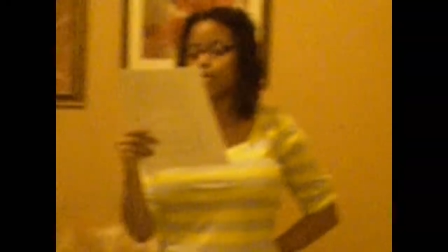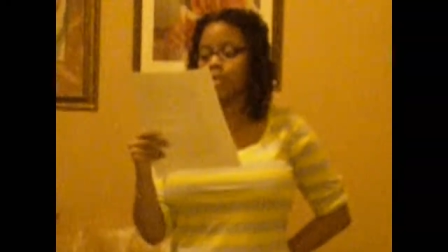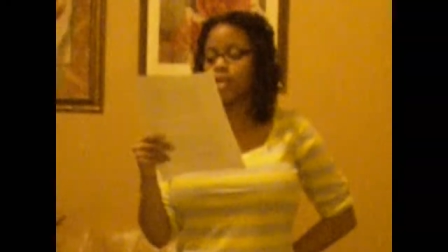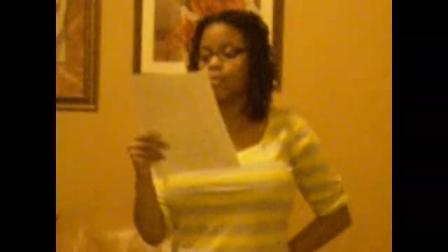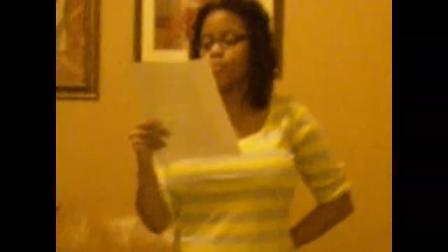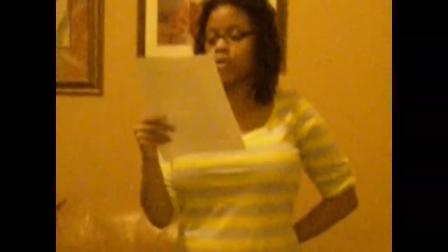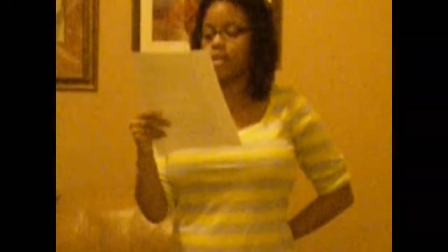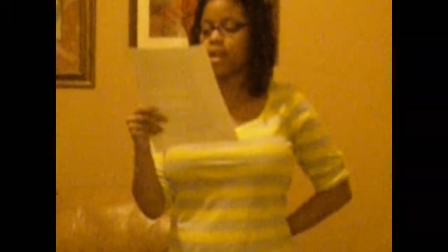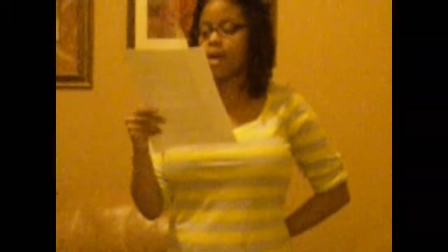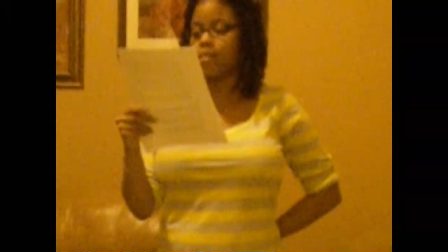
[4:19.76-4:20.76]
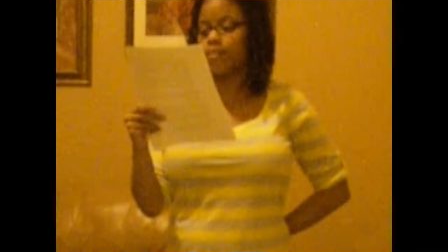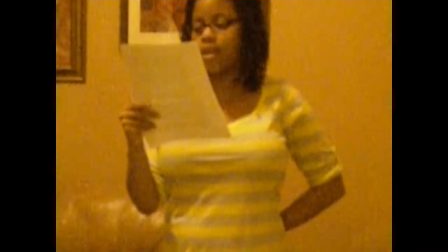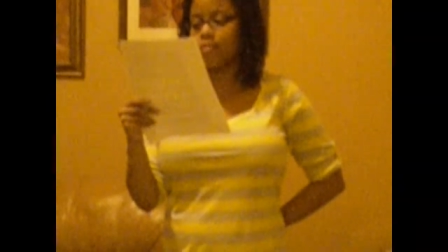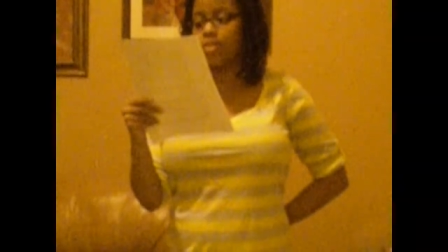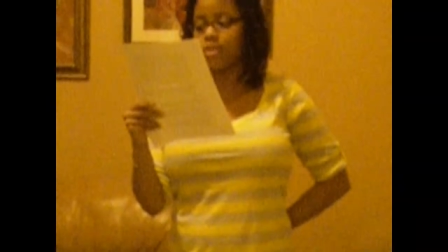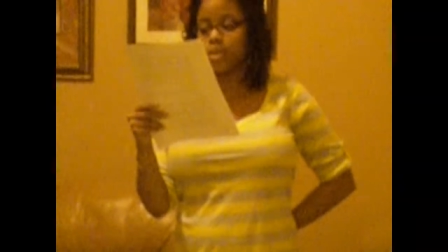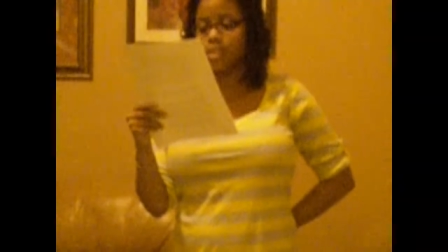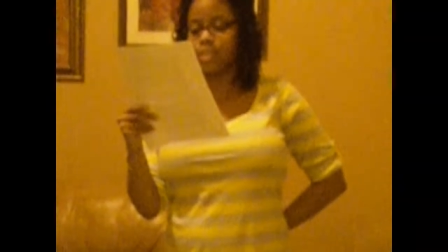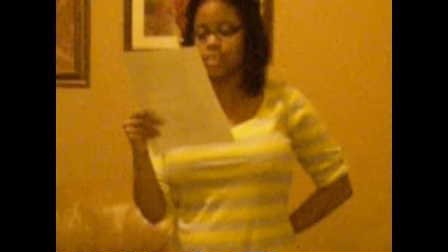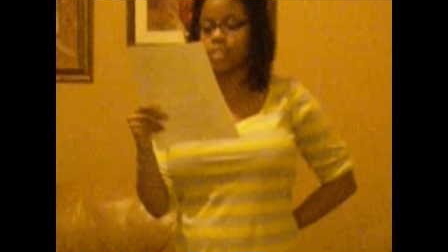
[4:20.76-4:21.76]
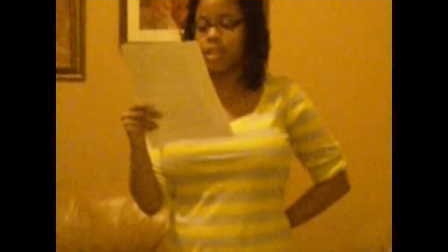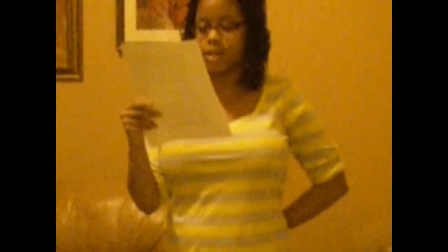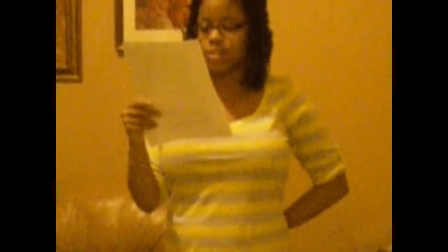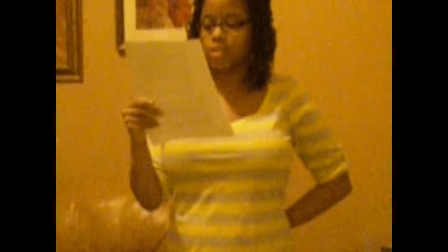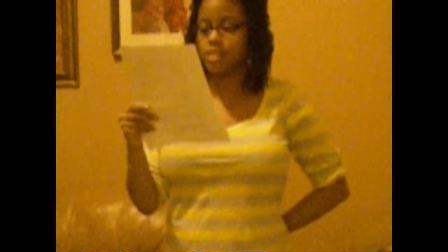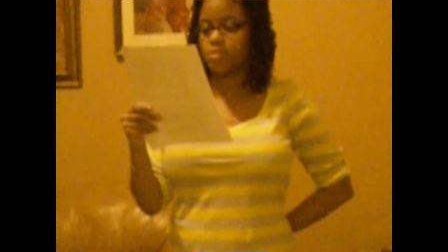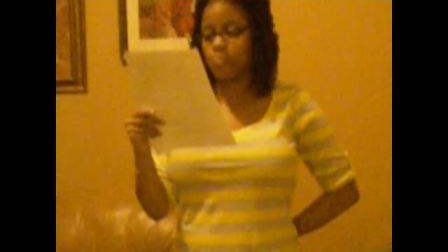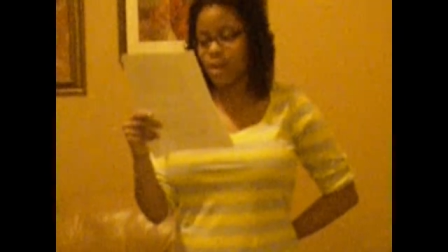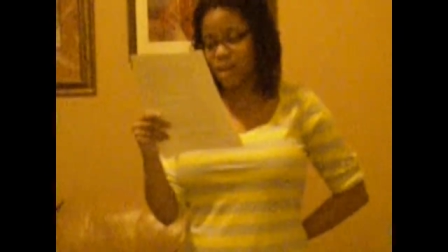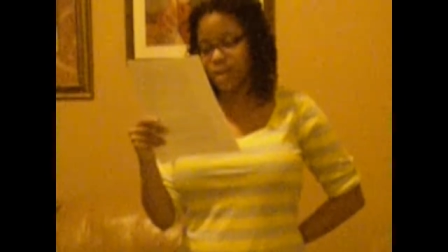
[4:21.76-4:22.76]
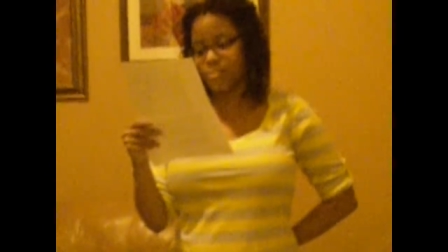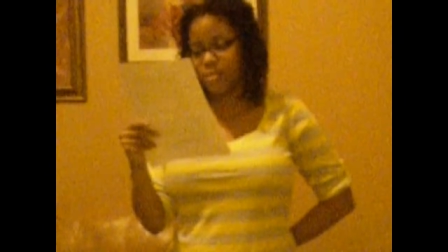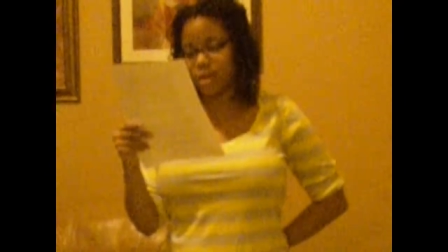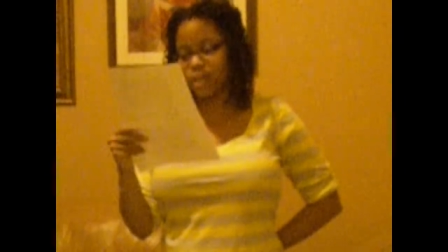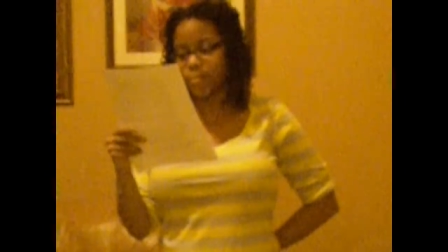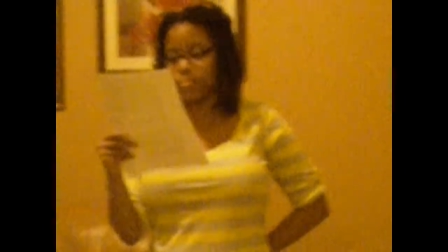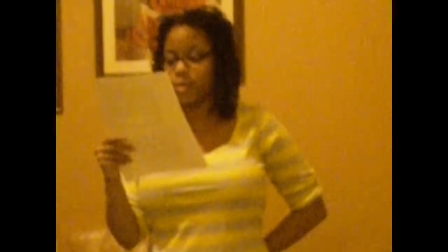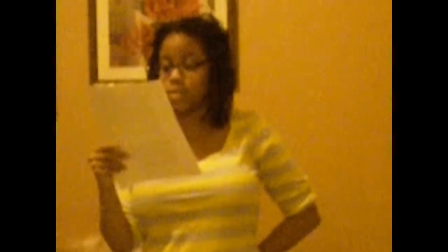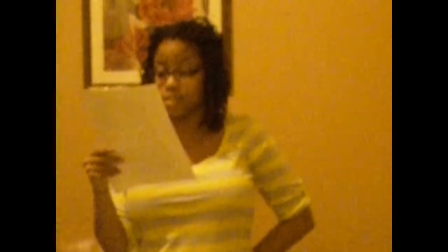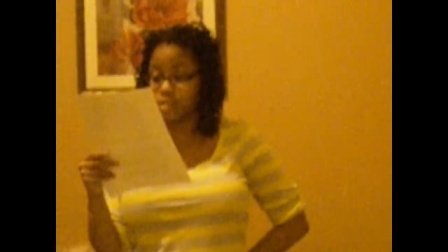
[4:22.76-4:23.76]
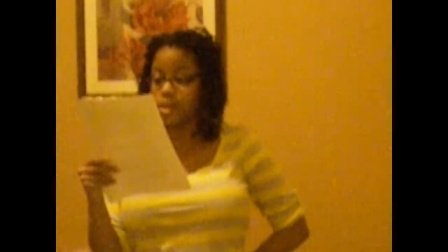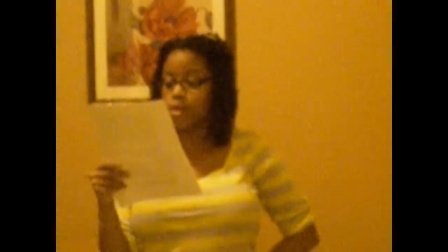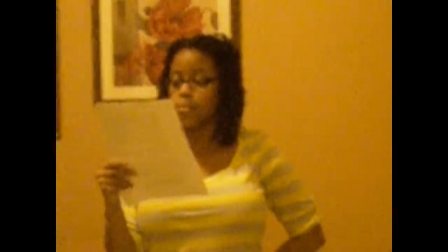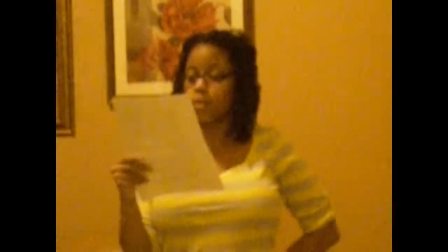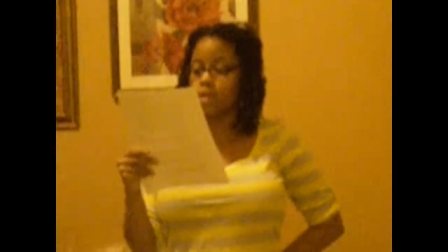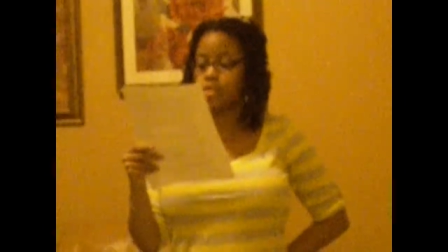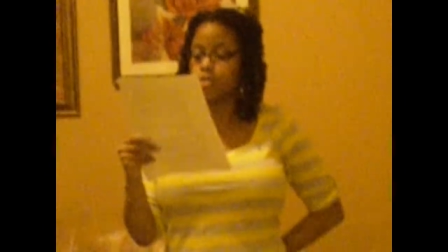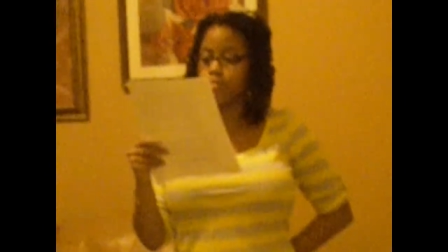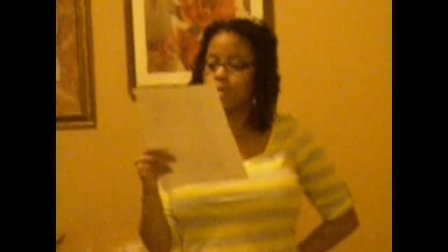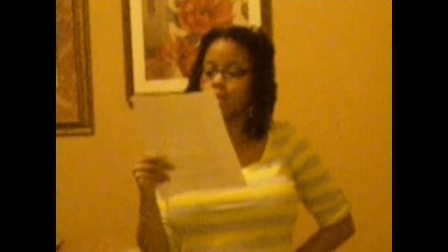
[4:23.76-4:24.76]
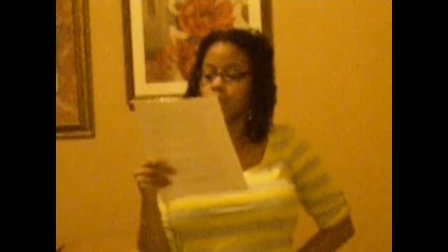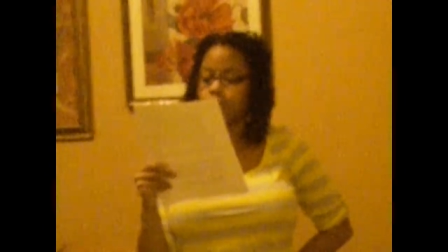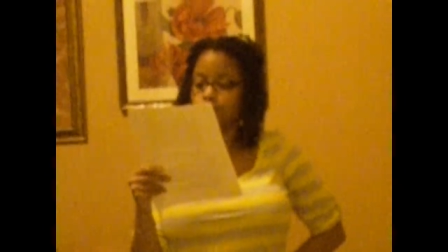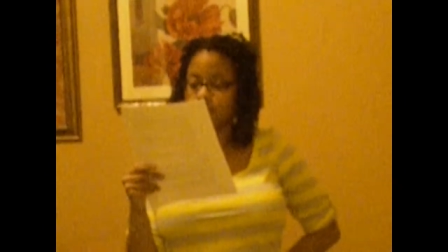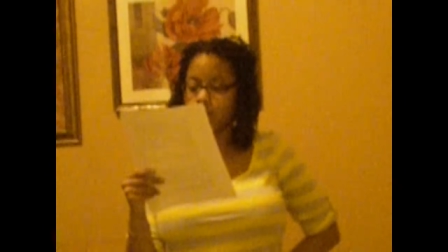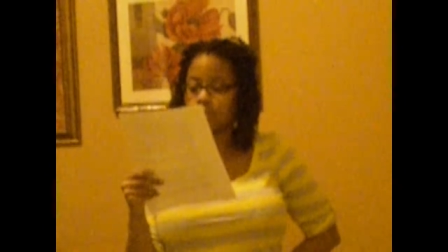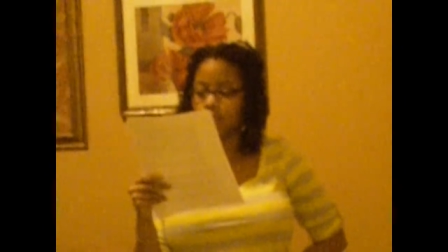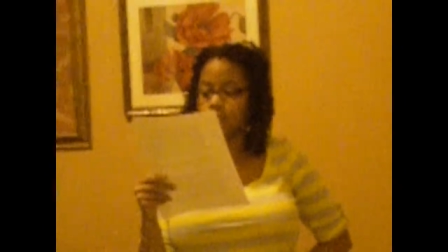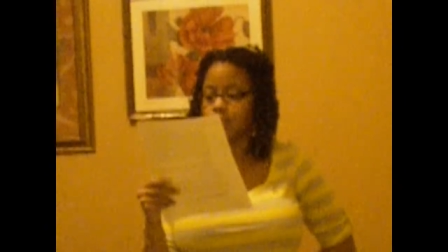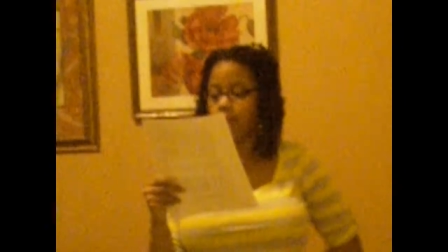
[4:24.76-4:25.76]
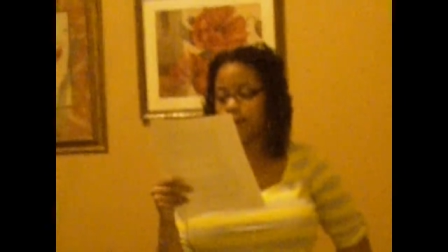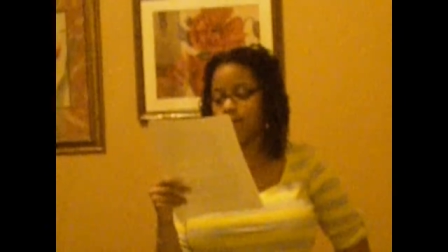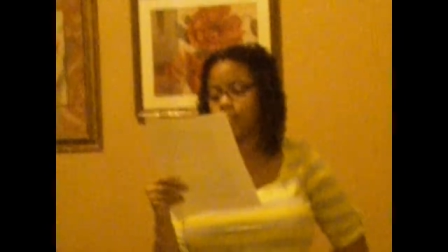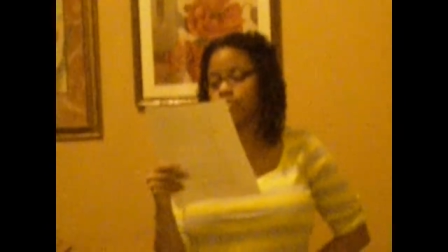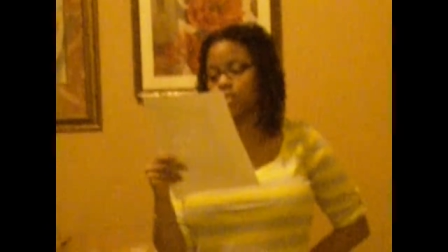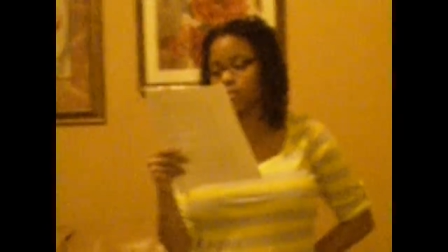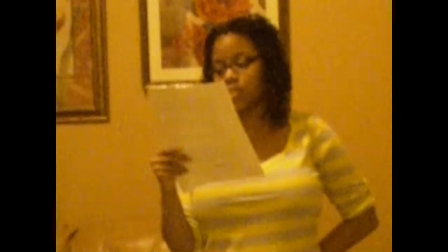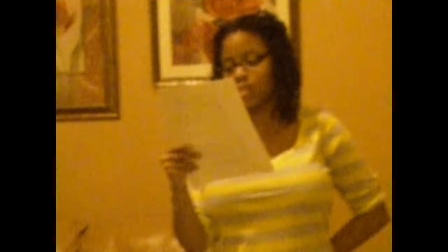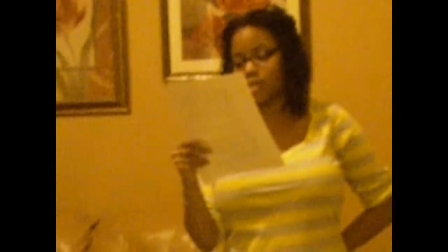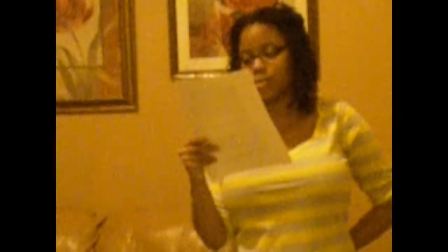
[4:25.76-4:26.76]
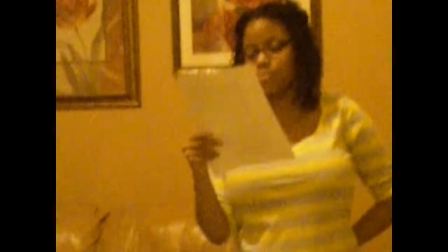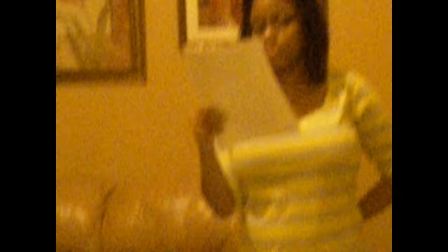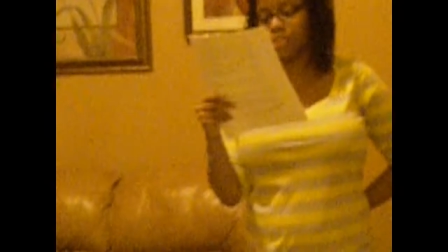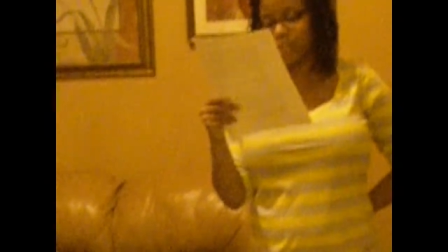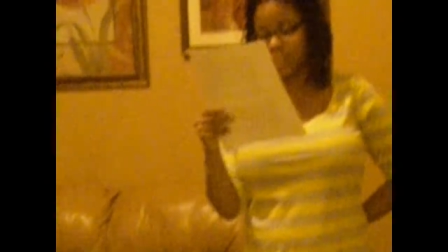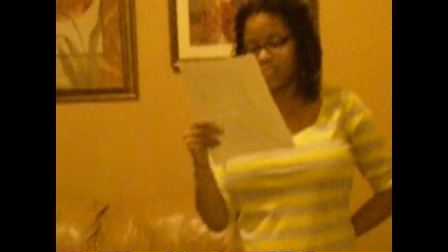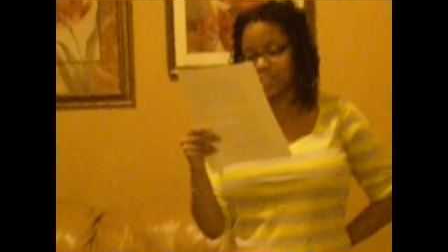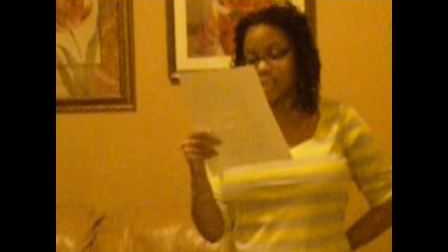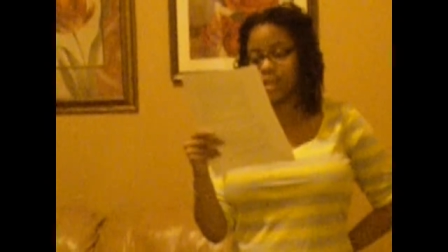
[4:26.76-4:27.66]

in more than 1 out of every 36,000 Hispanic American births. More than 2 million Americans have sickle cell trait.